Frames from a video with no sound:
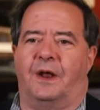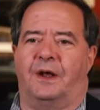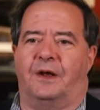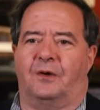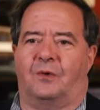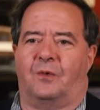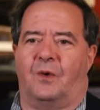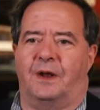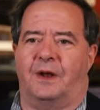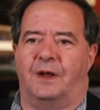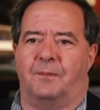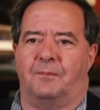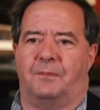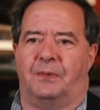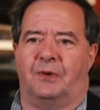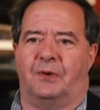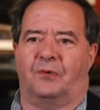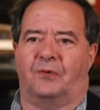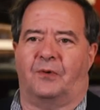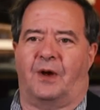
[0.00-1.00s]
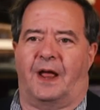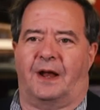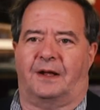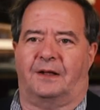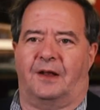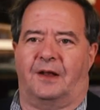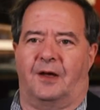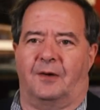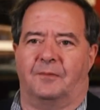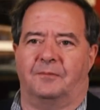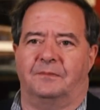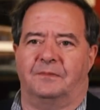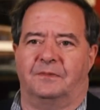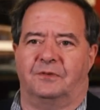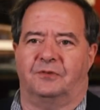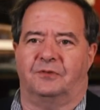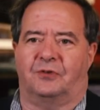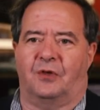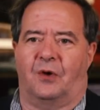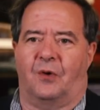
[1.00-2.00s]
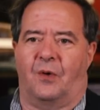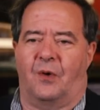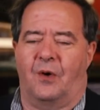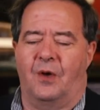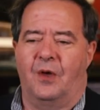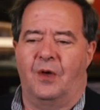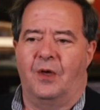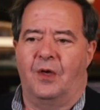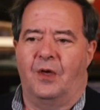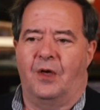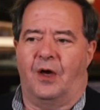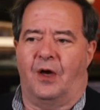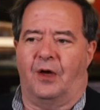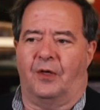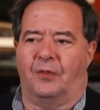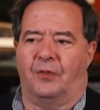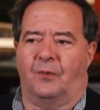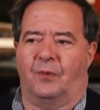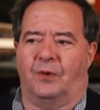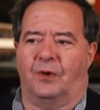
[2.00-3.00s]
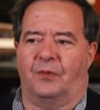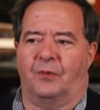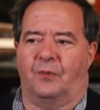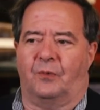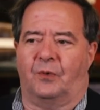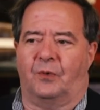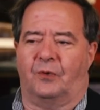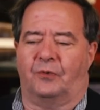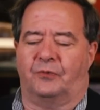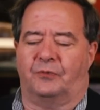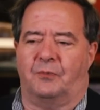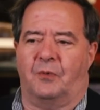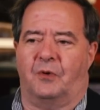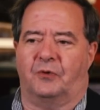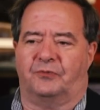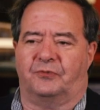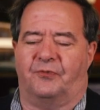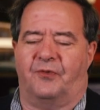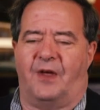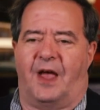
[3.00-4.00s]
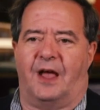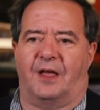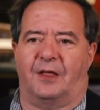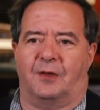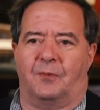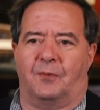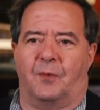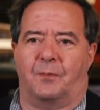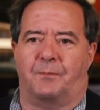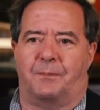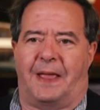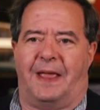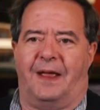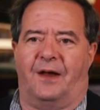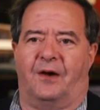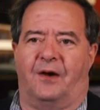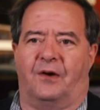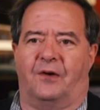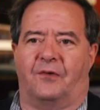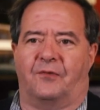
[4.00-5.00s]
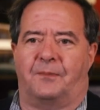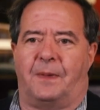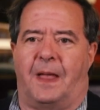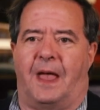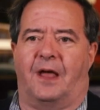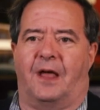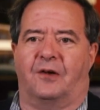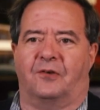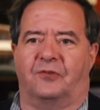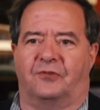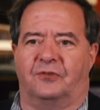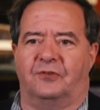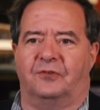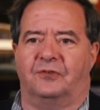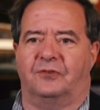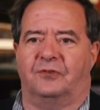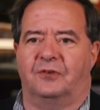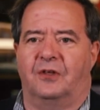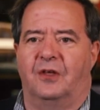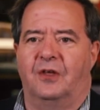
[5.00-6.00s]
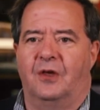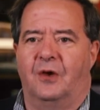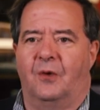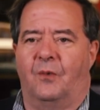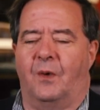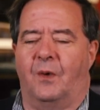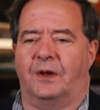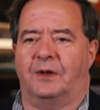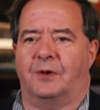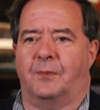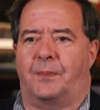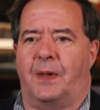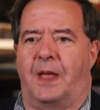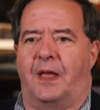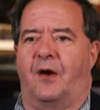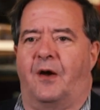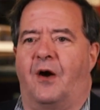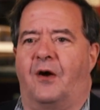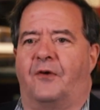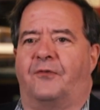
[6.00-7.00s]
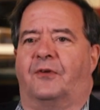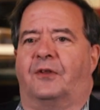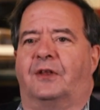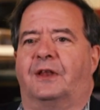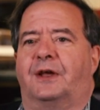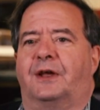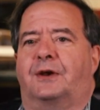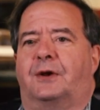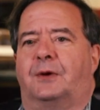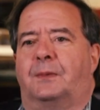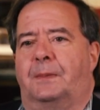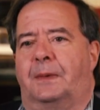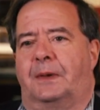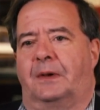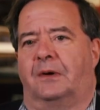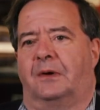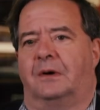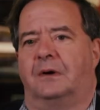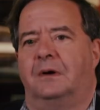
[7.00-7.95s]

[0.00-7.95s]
a bill racked up. And so one of the world's most valuable pair of Pattersons went to pay off a liquor bill.